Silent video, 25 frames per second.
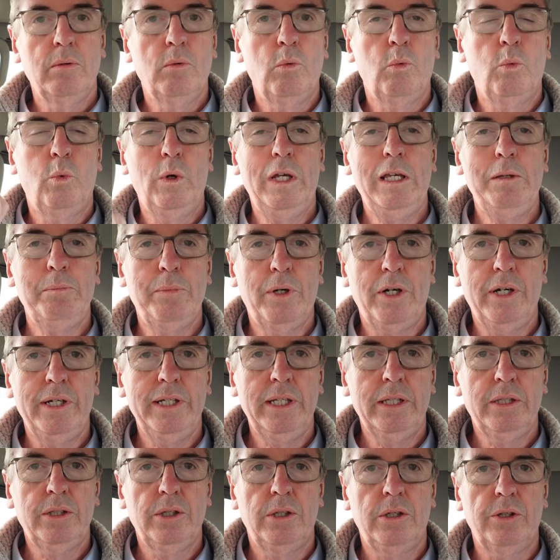
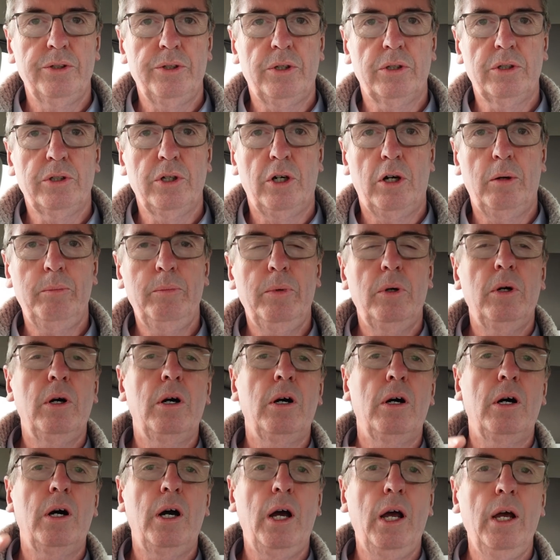WeBuyAnyCar.com
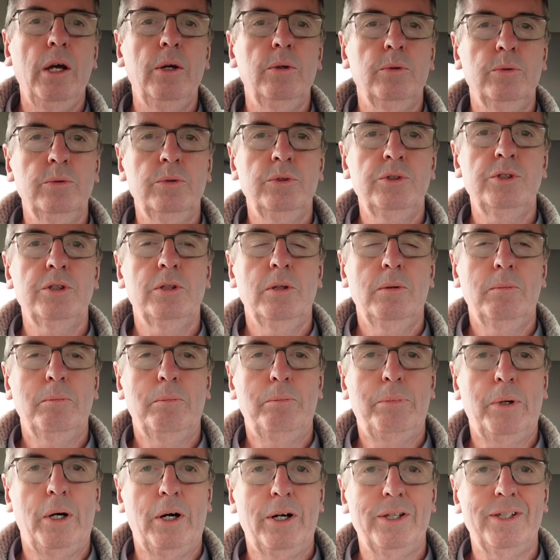are owned
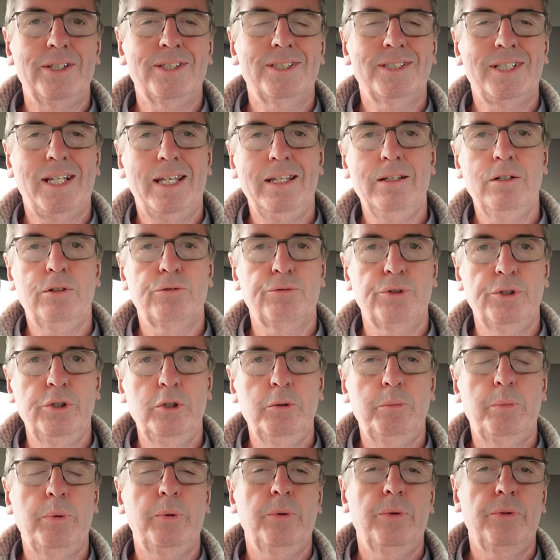by the same
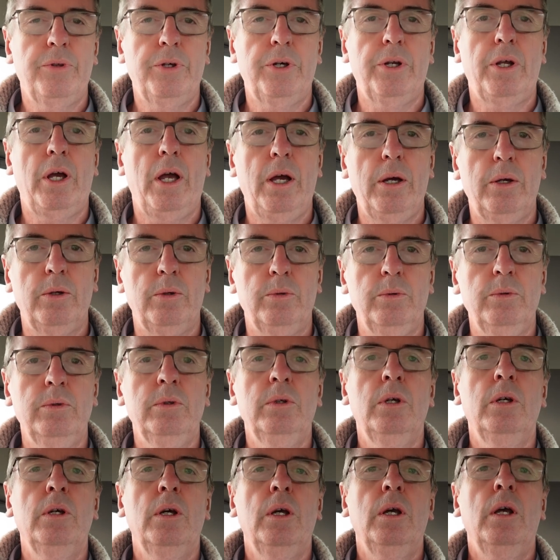group that own
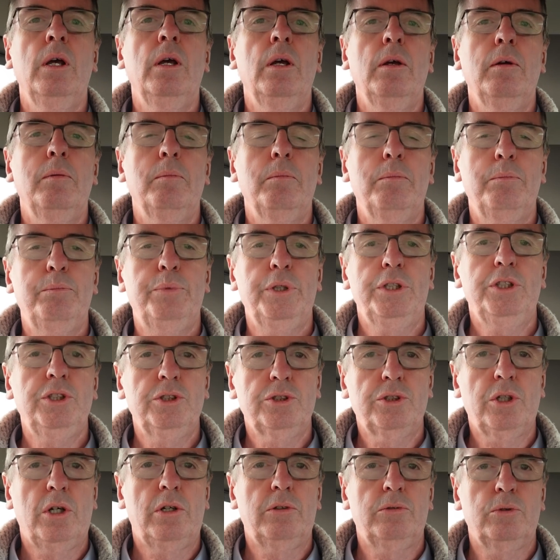
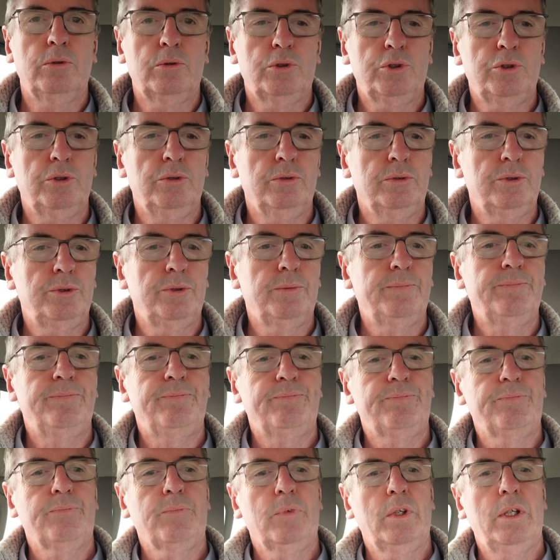British Car Auctions.
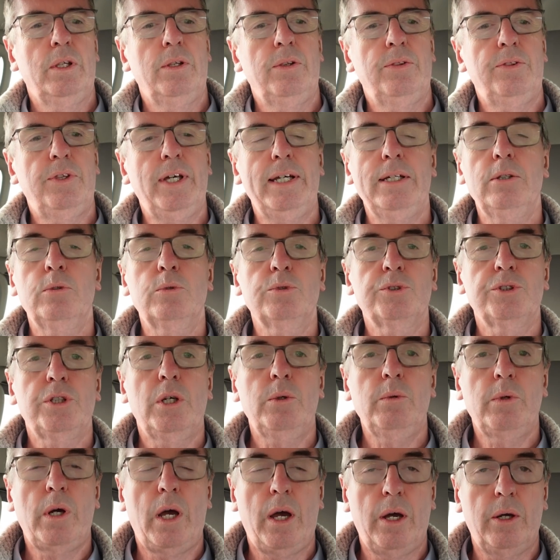They
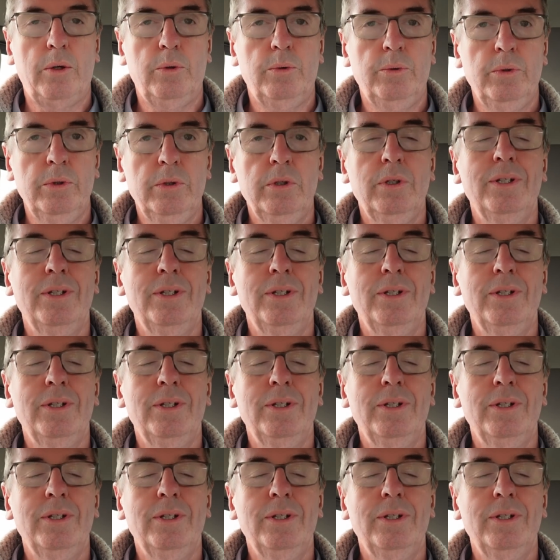also own